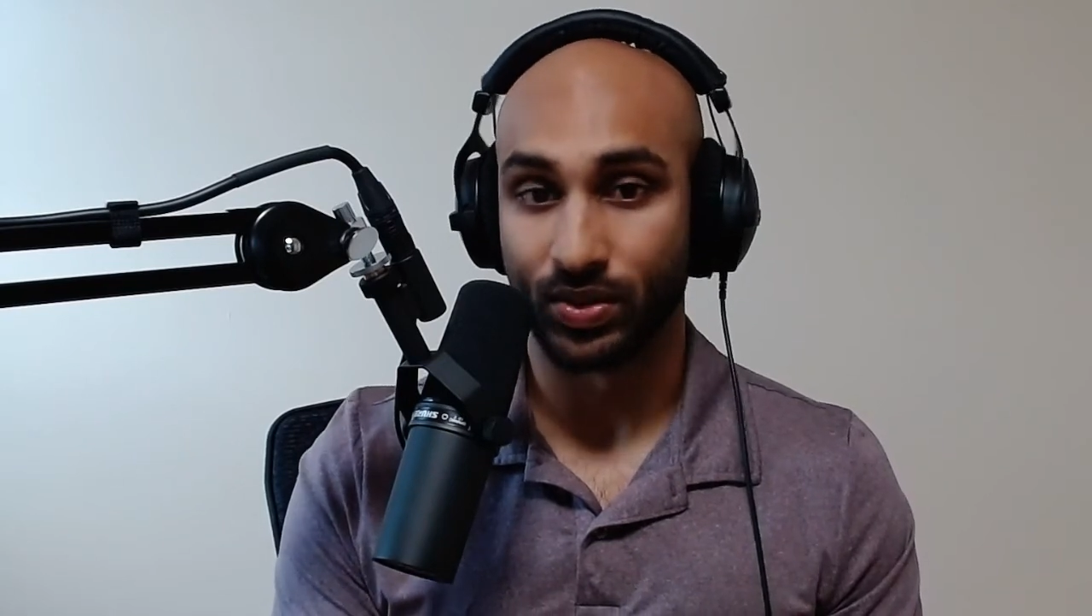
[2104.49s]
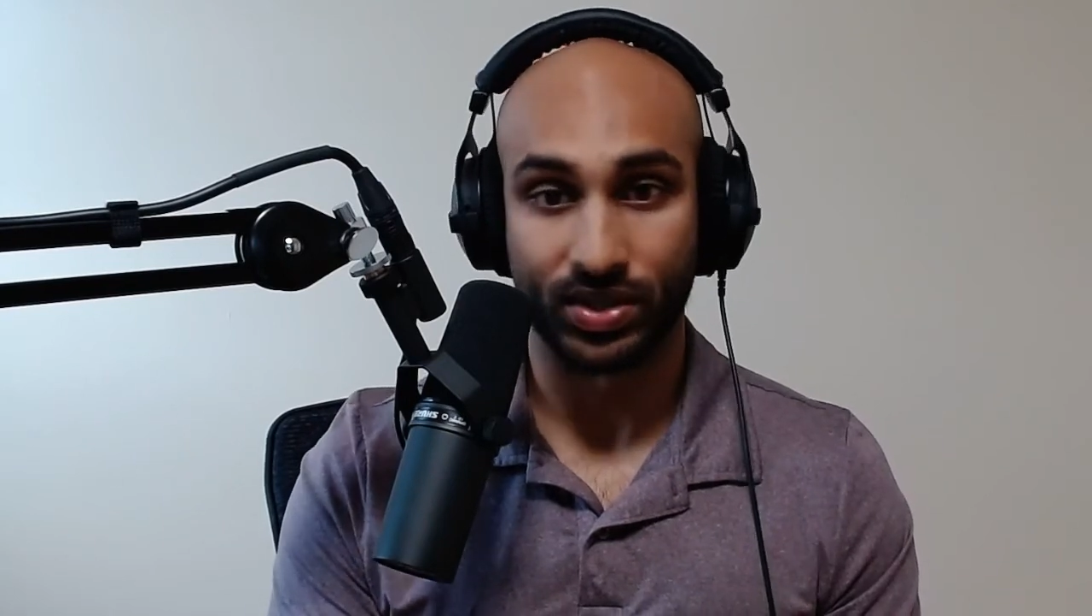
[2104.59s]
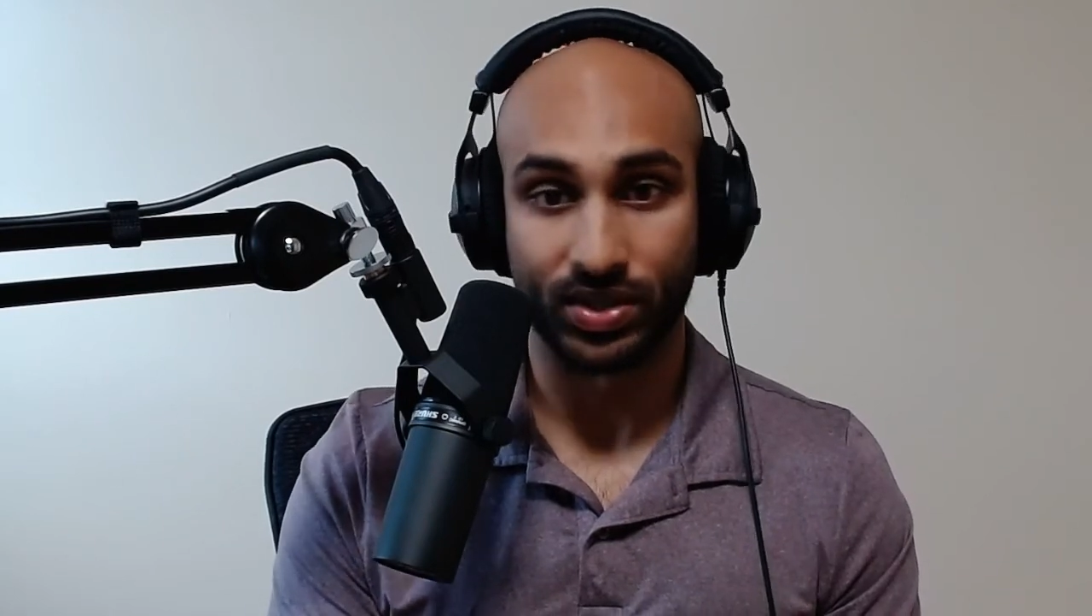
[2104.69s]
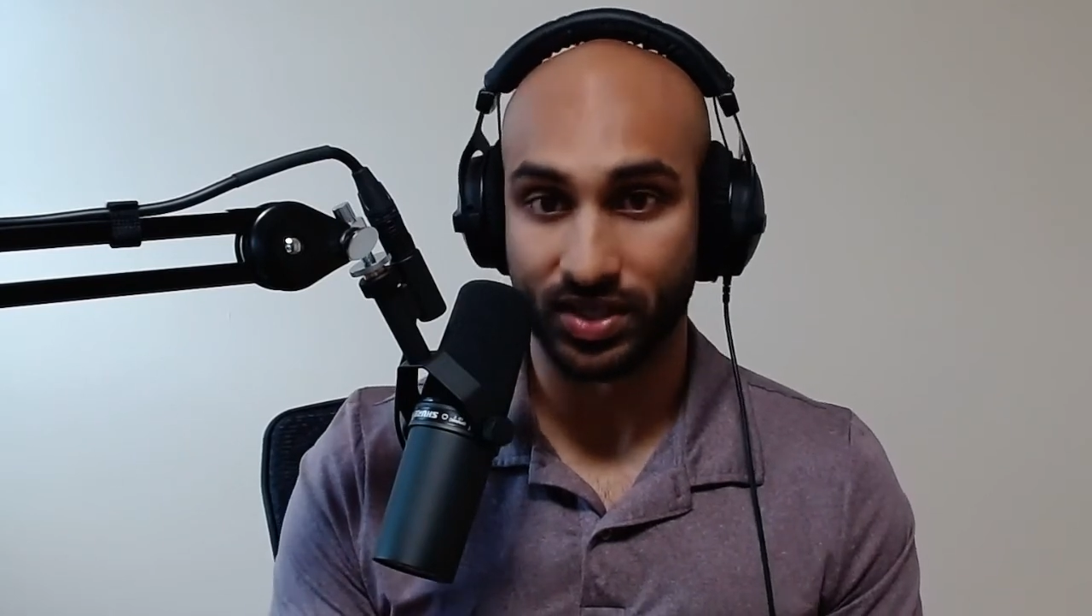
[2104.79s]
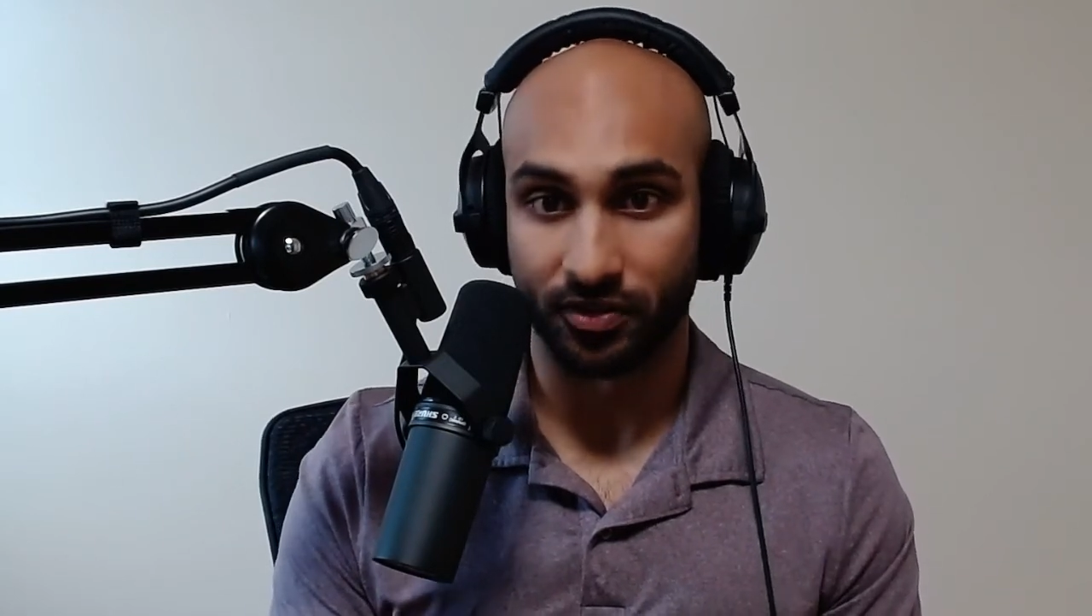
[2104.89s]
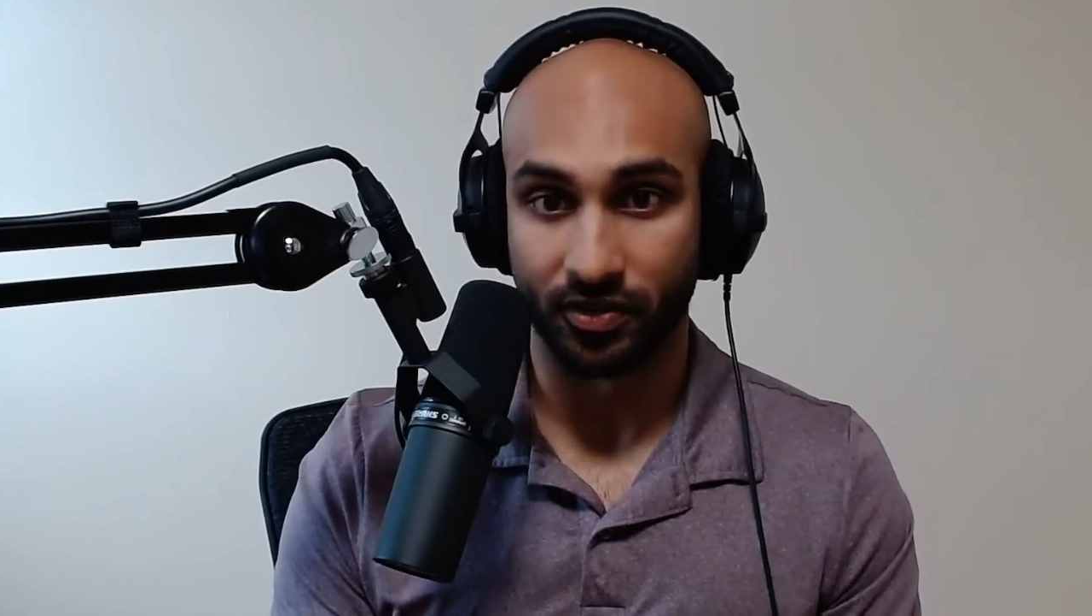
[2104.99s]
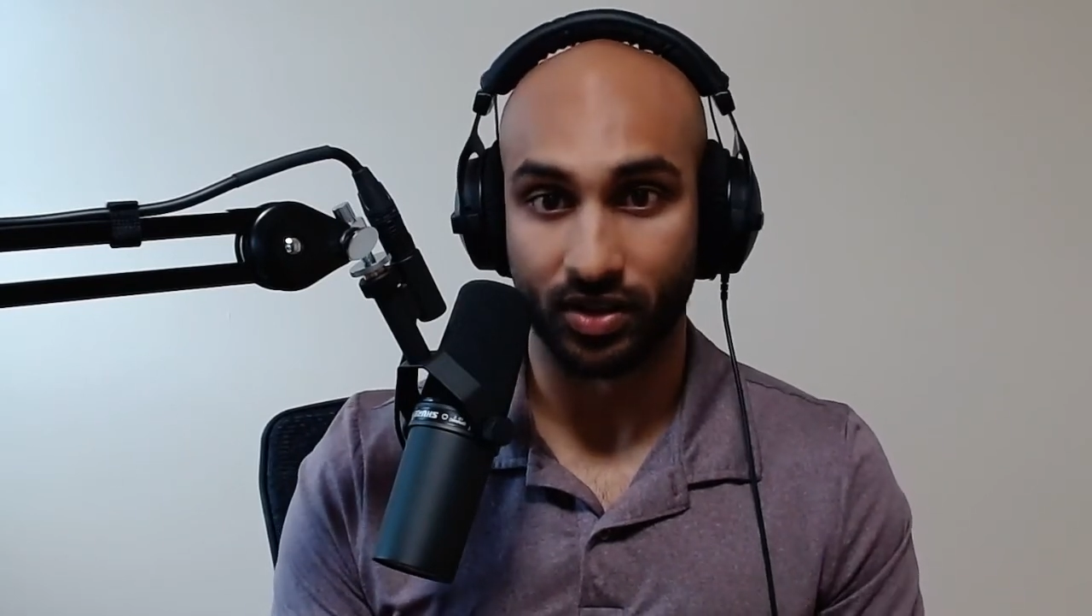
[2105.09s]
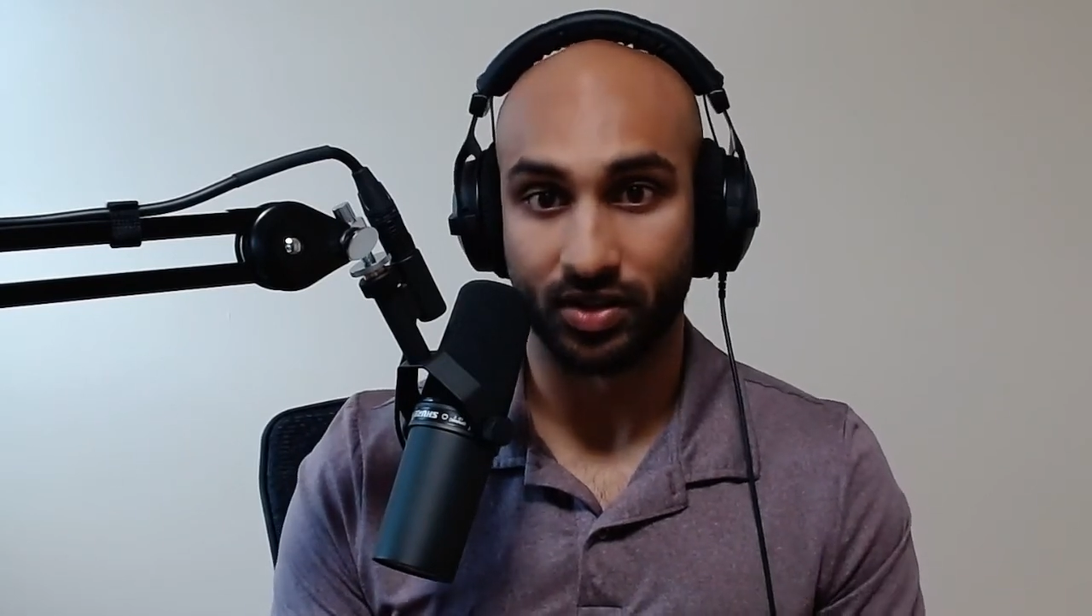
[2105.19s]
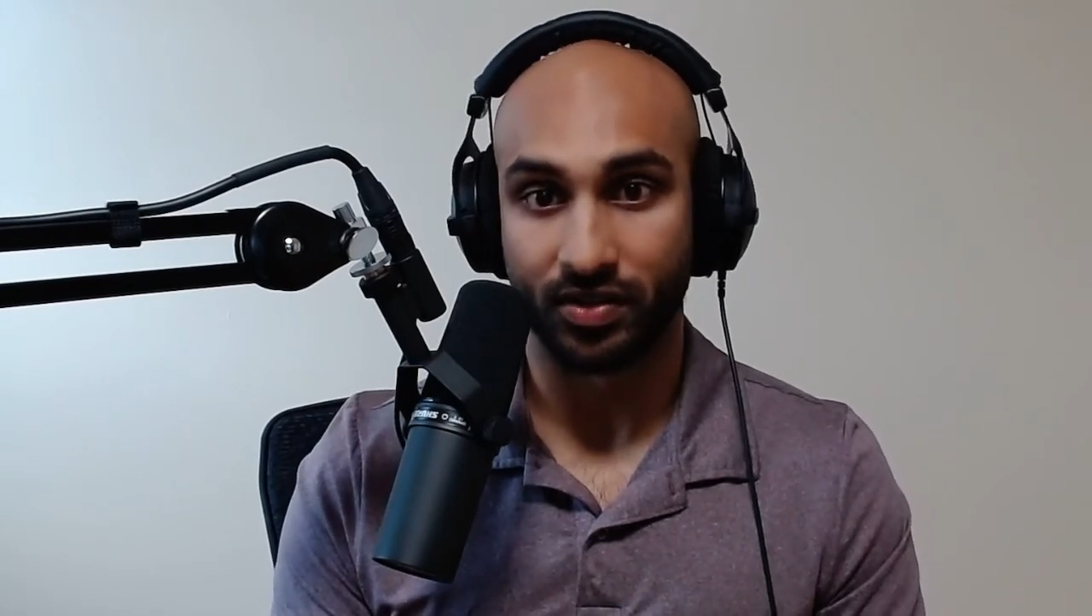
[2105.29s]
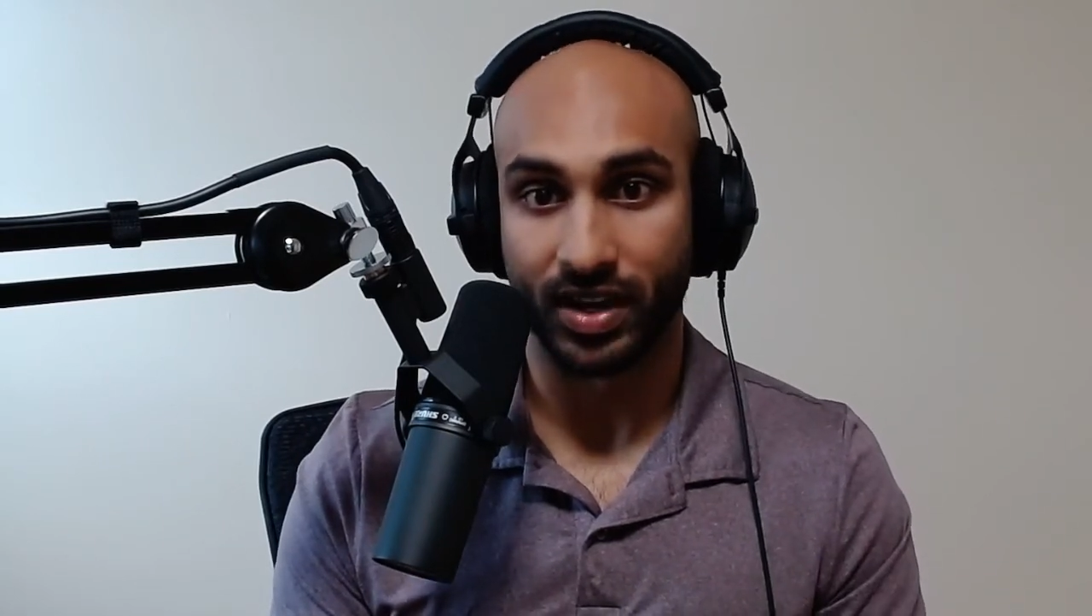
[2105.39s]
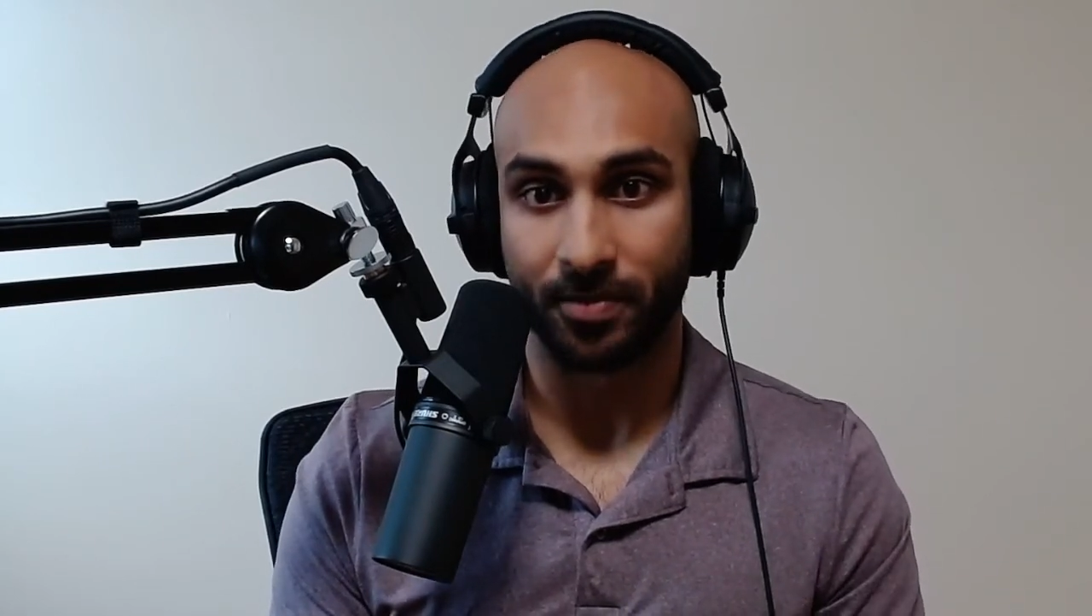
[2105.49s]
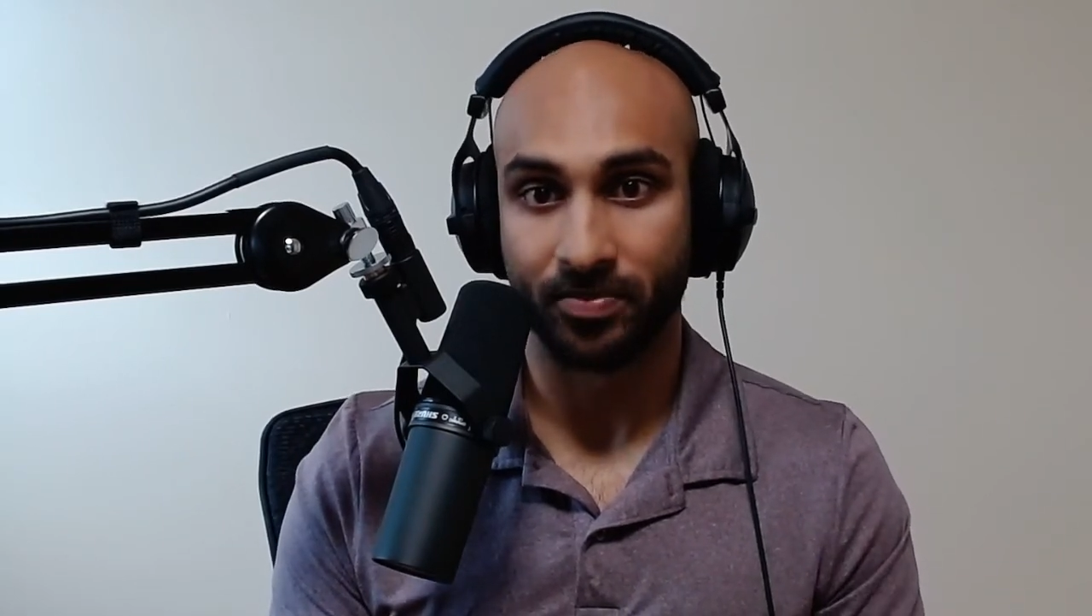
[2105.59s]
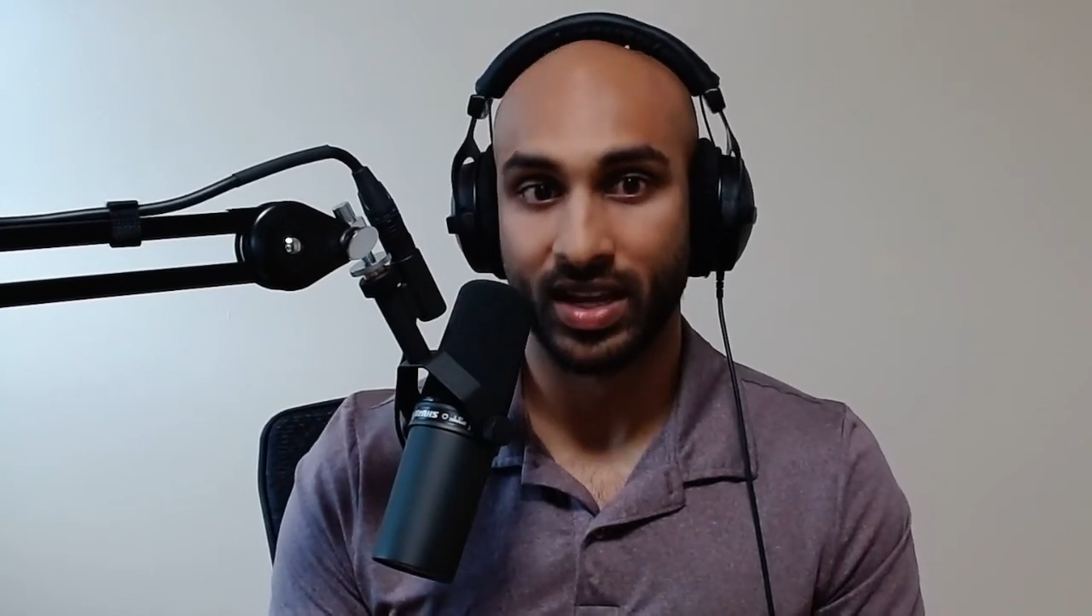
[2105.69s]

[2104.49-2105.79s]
was so difficult, right?